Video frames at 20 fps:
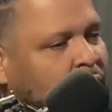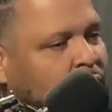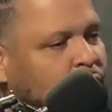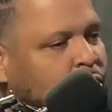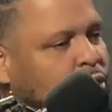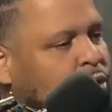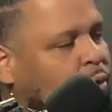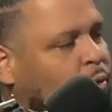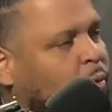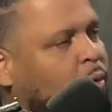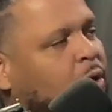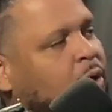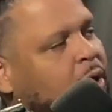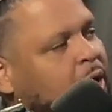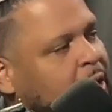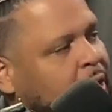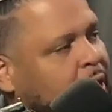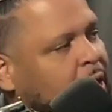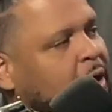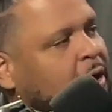You're
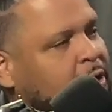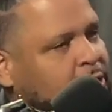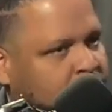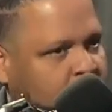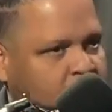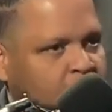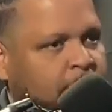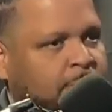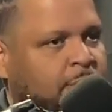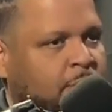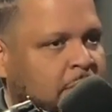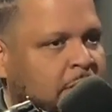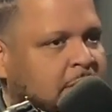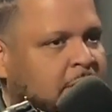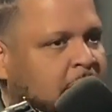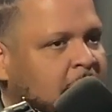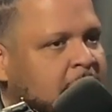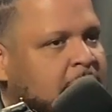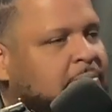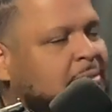working here, and to your point, as
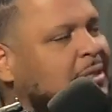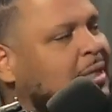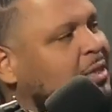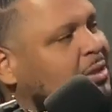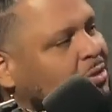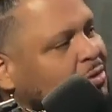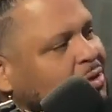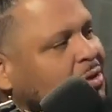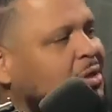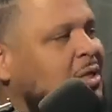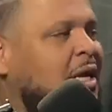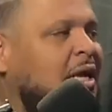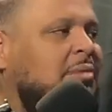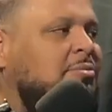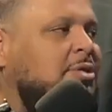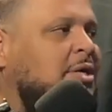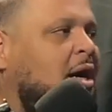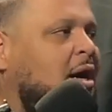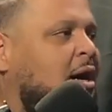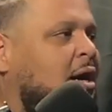customers, like do your damn
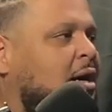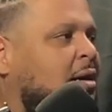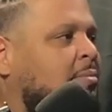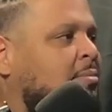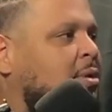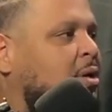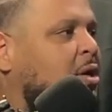job.